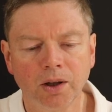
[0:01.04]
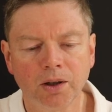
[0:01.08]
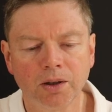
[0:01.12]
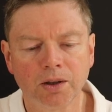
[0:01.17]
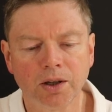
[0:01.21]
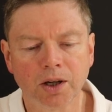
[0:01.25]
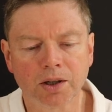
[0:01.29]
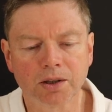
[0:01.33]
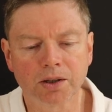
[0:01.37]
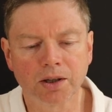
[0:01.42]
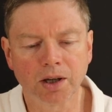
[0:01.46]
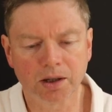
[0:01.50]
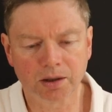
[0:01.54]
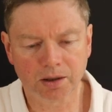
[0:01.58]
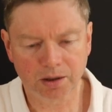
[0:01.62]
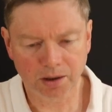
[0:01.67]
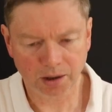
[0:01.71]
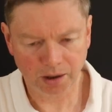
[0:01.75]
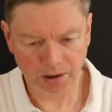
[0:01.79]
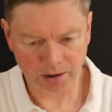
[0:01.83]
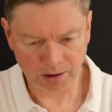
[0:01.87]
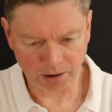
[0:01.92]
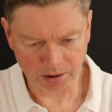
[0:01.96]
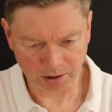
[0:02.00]
Just as
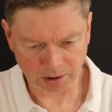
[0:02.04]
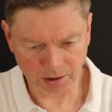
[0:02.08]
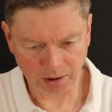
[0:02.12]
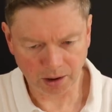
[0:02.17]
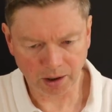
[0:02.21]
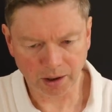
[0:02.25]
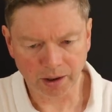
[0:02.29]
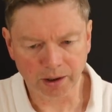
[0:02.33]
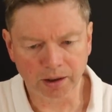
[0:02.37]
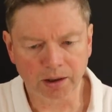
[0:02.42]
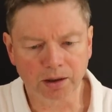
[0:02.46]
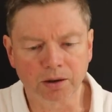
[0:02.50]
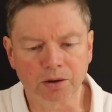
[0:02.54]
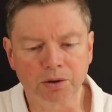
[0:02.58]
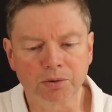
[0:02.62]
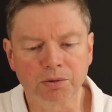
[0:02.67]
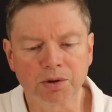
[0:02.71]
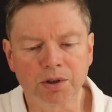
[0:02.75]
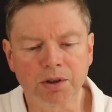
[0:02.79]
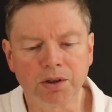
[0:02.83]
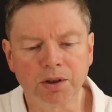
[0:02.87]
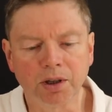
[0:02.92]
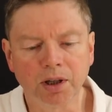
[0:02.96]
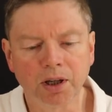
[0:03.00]
Jesus died and is
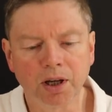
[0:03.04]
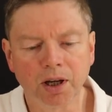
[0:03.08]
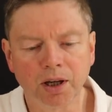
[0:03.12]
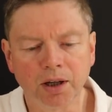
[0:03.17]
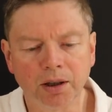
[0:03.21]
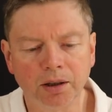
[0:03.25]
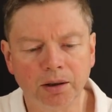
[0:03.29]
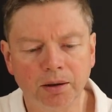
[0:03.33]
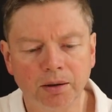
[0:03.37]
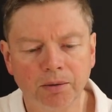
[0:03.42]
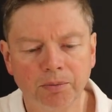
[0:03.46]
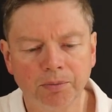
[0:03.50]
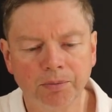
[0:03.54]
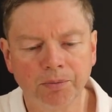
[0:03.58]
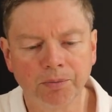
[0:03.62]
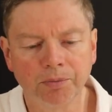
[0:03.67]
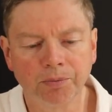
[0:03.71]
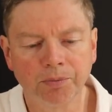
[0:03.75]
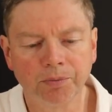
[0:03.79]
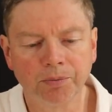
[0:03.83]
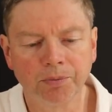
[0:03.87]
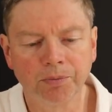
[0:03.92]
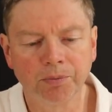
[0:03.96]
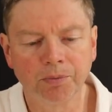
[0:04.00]
risen again,
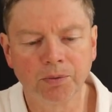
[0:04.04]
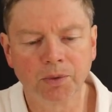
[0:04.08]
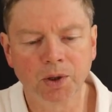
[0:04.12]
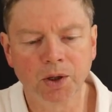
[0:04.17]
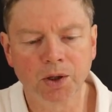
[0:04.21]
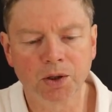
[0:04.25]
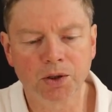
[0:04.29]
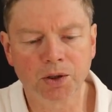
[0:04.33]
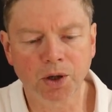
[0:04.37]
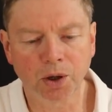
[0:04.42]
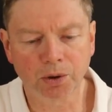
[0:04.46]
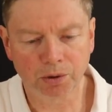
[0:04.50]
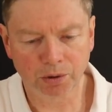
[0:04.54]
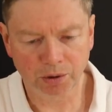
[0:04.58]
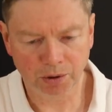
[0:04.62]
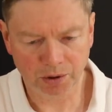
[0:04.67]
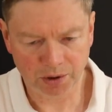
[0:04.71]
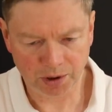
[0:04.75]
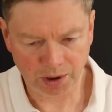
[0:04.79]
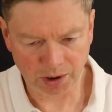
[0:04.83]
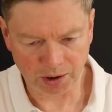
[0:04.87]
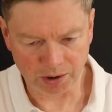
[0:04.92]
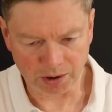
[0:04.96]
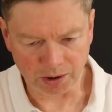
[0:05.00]
so through
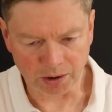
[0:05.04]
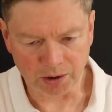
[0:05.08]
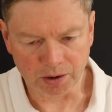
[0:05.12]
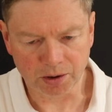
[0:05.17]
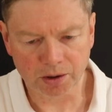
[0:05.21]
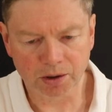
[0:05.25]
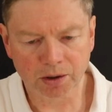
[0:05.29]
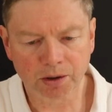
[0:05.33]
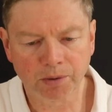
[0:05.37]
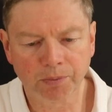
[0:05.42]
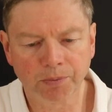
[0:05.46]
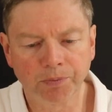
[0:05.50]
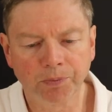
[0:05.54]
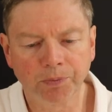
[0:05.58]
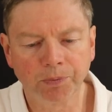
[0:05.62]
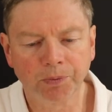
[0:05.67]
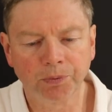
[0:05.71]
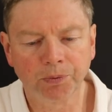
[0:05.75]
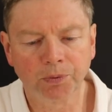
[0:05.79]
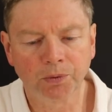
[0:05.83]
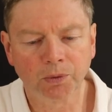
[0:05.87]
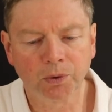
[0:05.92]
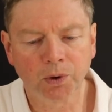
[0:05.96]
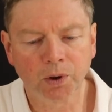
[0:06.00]
Jesus,
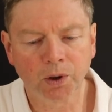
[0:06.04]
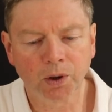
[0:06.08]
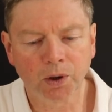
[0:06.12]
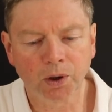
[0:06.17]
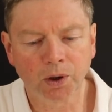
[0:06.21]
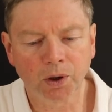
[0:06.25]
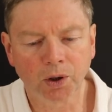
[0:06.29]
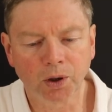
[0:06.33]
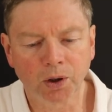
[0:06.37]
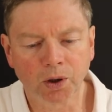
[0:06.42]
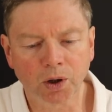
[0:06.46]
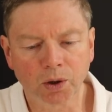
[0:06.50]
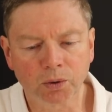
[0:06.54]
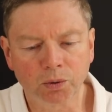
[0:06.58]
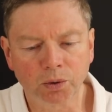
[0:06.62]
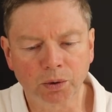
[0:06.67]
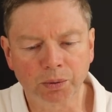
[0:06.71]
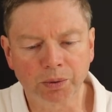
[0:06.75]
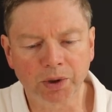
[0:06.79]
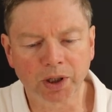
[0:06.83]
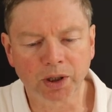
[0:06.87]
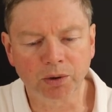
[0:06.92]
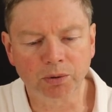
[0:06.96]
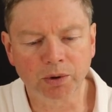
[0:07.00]
God will
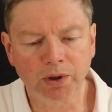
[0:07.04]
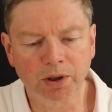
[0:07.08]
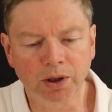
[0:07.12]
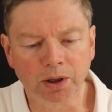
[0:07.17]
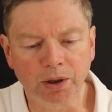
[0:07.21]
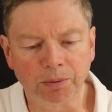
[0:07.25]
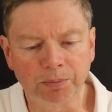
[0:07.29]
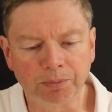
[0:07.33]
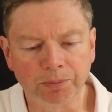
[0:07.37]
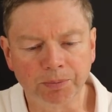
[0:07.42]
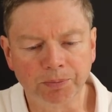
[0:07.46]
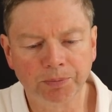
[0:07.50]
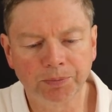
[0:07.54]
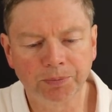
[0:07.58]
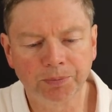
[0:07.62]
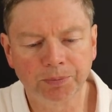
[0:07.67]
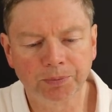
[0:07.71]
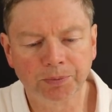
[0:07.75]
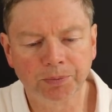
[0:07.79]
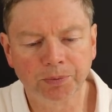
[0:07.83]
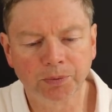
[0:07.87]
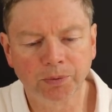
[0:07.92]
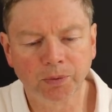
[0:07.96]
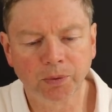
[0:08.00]
bring with him
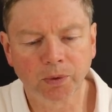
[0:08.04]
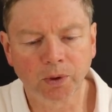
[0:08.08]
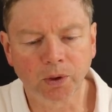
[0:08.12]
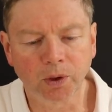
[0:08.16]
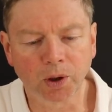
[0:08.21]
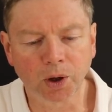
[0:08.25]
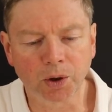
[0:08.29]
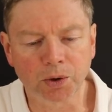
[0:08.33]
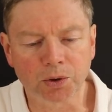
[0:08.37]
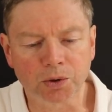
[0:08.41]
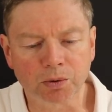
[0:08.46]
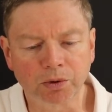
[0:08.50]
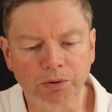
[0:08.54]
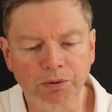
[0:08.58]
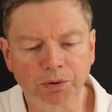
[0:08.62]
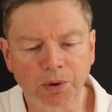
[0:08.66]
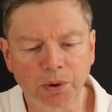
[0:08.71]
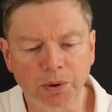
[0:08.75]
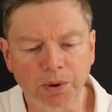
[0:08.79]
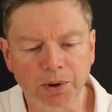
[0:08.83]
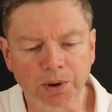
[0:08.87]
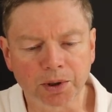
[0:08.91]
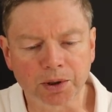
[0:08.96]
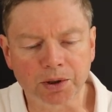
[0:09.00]
those who have
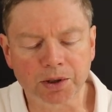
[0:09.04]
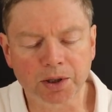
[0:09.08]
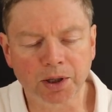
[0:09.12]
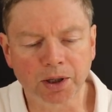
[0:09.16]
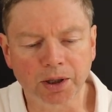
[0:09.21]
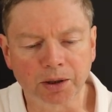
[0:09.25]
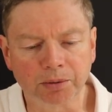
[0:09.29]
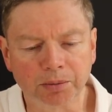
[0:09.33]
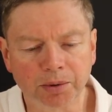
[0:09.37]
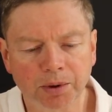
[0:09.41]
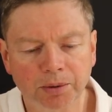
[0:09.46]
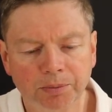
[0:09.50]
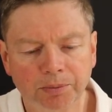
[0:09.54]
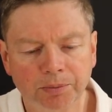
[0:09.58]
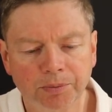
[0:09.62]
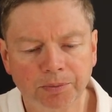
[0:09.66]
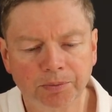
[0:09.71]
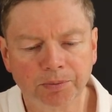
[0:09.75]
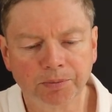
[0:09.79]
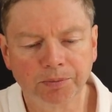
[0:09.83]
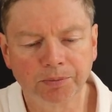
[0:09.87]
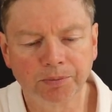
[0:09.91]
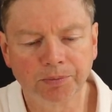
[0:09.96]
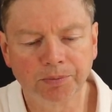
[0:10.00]
fallen asleep.
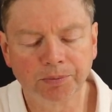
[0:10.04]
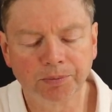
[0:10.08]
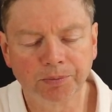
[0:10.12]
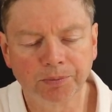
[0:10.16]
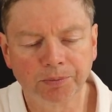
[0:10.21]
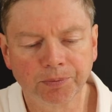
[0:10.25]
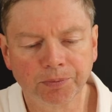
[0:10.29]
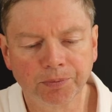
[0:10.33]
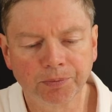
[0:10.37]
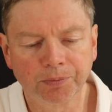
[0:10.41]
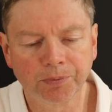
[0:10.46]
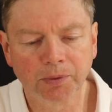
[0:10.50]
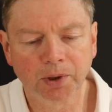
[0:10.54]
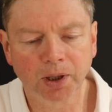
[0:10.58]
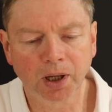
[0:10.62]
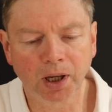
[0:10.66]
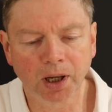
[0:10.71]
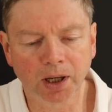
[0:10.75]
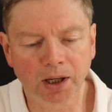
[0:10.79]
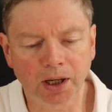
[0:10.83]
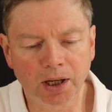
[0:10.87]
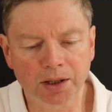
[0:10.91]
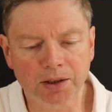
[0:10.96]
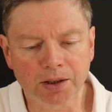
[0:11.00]

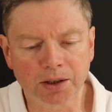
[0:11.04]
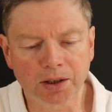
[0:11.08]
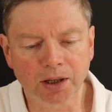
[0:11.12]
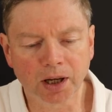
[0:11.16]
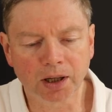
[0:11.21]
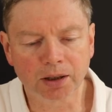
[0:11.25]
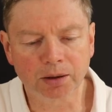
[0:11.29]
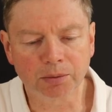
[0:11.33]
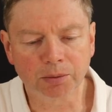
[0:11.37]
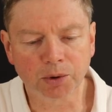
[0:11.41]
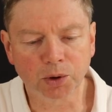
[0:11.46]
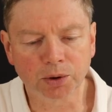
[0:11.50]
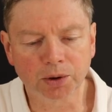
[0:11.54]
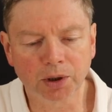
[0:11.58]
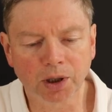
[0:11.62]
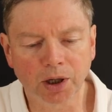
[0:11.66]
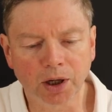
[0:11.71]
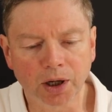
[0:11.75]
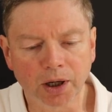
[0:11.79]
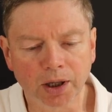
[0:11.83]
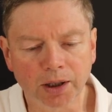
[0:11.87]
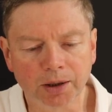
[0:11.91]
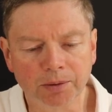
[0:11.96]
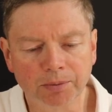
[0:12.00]
And as in Adam all
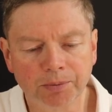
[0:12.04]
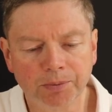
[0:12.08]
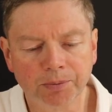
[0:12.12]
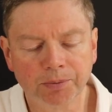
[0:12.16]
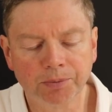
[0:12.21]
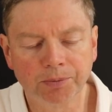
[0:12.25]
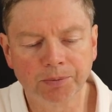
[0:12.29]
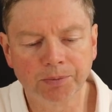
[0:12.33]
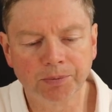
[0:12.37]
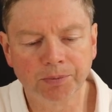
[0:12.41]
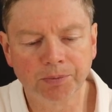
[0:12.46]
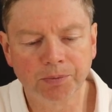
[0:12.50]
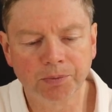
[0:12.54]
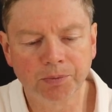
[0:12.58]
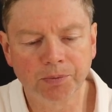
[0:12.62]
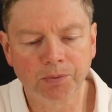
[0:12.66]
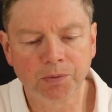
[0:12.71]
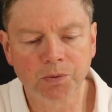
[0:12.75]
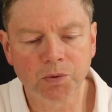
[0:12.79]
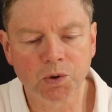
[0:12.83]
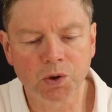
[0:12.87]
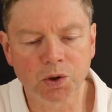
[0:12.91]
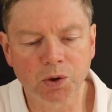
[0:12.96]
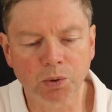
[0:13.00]
die,
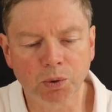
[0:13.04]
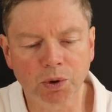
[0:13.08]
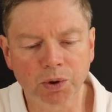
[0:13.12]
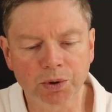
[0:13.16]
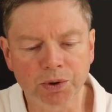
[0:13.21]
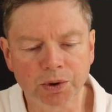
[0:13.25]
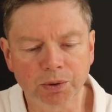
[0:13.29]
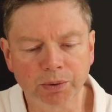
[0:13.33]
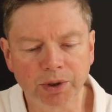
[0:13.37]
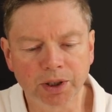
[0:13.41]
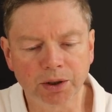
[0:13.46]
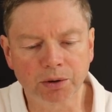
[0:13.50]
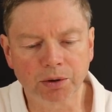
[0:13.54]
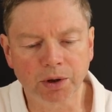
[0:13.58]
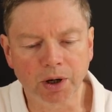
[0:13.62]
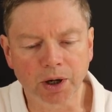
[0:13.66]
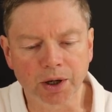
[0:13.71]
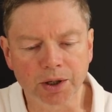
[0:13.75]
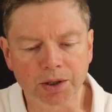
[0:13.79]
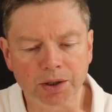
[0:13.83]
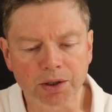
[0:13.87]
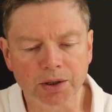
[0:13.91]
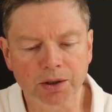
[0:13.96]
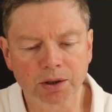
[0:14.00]
so also in
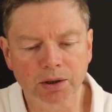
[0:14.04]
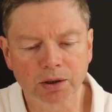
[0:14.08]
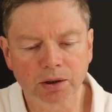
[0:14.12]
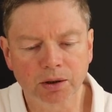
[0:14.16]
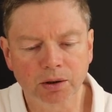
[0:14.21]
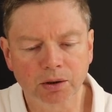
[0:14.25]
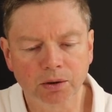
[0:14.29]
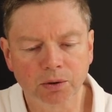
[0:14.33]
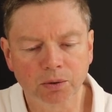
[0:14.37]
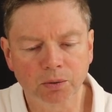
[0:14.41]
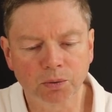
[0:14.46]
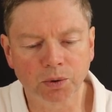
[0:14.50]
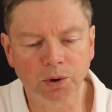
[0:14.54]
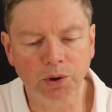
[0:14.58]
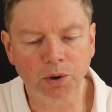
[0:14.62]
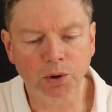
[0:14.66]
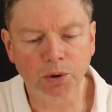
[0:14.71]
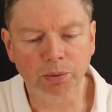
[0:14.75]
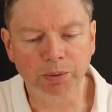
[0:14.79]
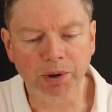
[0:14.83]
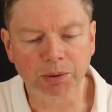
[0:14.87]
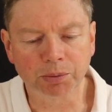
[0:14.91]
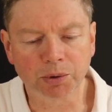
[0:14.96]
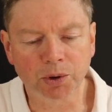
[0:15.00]
Christ will
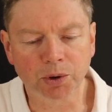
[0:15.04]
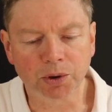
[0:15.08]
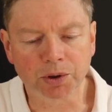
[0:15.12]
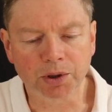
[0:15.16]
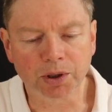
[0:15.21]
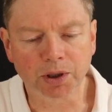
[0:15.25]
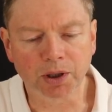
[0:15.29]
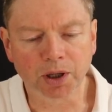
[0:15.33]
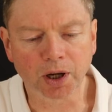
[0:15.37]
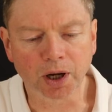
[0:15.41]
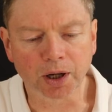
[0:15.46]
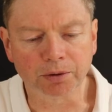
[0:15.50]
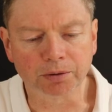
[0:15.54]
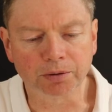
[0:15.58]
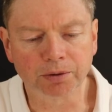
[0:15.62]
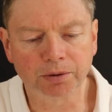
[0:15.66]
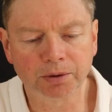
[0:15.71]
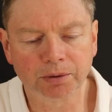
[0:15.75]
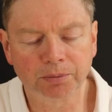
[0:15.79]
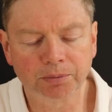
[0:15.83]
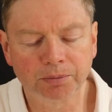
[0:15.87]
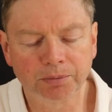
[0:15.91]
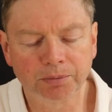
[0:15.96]
all be brought to life.